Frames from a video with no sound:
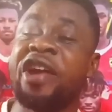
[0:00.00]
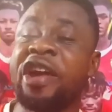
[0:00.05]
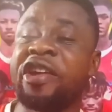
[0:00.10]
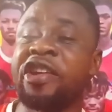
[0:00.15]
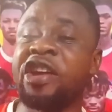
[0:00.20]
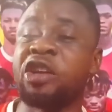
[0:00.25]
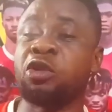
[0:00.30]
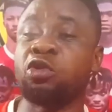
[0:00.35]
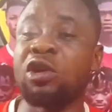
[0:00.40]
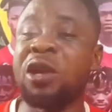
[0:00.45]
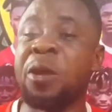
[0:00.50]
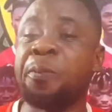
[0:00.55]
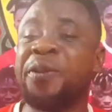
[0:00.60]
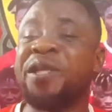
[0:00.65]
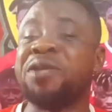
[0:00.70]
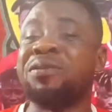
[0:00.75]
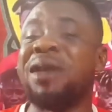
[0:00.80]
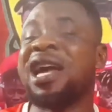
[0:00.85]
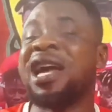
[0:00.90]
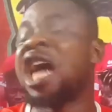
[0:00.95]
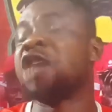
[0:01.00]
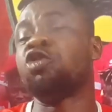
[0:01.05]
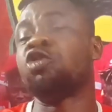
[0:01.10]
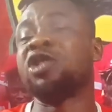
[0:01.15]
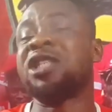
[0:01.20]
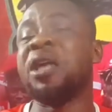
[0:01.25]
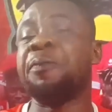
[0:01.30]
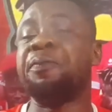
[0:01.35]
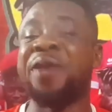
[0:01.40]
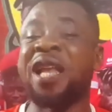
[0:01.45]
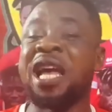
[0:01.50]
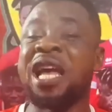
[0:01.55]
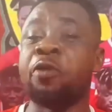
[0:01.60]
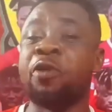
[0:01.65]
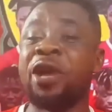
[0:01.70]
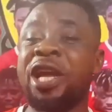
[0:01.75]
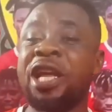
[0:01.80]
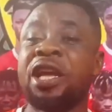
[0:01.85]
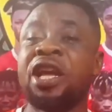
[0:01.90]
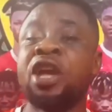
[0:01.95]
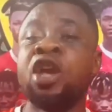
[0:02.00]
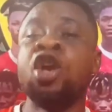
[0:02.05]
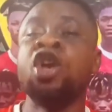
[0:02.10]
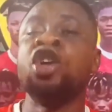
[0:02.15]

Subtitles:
Craig, great Olympics. My cat was a player, away.